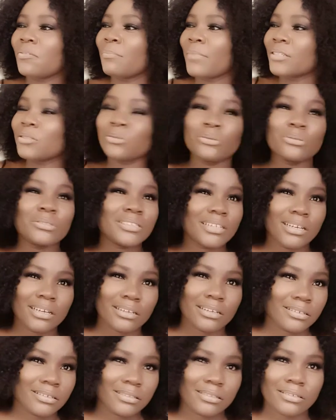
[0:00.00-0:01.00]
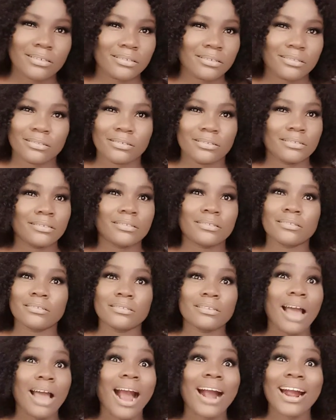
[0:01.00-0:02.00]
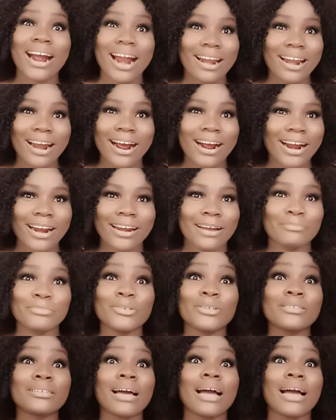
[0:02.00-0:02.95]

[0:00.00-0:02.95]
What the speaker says: suitcase is Ankara.